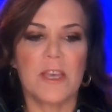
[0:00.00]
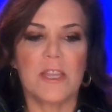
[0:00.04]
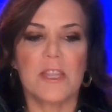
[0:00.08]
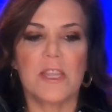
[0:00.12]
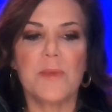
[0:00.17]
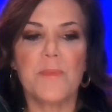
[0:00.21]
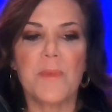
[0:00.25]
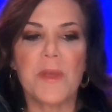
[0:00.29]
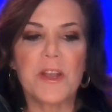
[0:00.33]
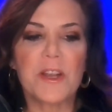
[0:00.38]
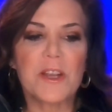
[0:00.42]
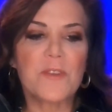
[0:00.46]
The
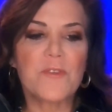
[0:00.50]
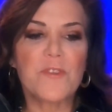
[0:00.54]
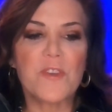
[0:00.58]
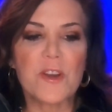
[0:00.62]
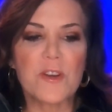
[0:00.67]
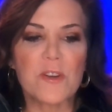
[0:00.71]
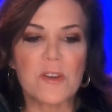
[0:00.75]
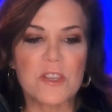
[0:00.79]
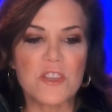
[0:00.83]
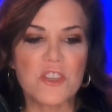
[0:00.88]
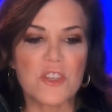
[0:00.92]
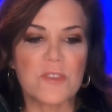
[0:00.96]
American
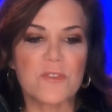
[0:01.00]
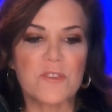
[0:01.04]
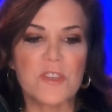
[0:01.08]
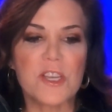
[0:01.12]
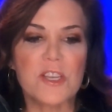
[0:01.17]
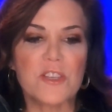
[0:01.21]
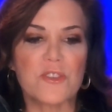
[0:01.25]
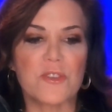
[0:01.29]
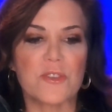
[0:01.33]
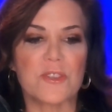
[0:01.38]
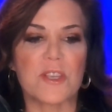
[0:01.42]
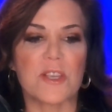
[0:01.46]
Federation of
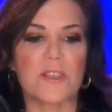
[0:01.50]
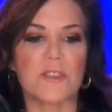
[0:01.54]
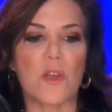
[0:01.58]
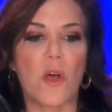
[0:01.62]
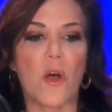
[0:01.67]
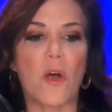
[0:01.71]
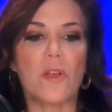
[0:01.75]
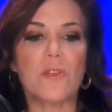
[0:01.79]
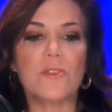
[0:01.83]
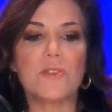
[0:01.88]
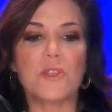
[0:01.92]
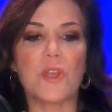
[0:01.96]
Teachers has
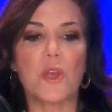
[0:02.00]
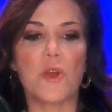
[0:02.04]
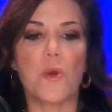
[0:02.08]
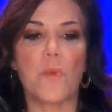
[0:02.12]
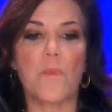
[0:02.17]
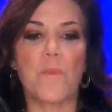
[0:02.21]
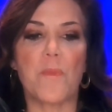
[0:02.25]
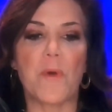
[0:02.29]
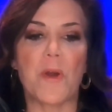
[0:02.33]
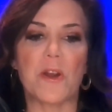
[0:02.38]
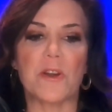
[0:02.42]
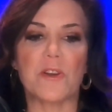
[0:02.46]
also
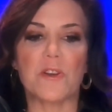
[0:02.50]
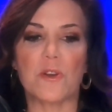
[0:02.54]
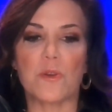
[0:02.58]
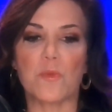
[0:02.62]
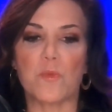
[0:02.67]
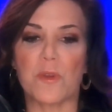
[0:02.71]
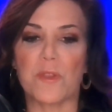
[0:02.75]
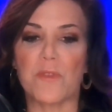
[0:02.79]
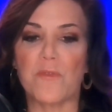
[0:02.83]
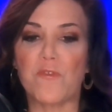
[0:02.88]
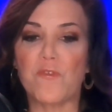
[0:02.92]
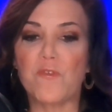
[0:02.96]
partnered
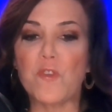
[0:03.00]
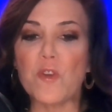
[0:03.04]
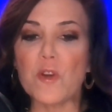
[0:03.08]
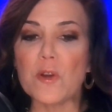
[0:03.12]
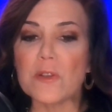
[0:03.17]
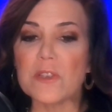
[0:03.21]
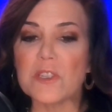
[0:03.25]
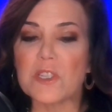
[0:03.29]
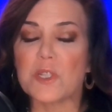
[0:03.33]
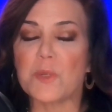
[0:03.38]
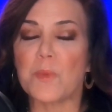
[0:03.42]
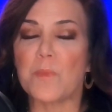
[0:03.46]
with
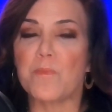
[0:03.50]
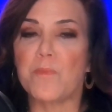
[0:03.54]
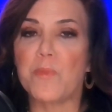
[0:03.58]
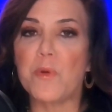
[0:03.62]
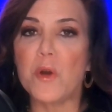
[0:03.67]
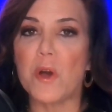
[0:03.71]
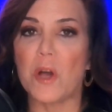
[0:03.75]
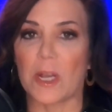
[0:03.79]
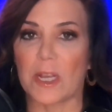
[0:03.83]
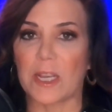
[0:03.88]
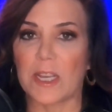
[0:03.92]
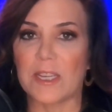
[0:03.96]
First
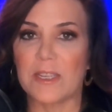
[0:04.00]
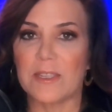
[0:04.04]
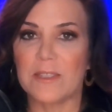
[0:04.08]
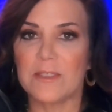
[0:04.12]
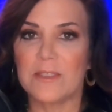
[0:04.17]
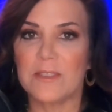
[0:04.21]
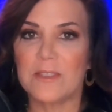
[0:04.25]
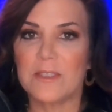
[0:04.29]
Book,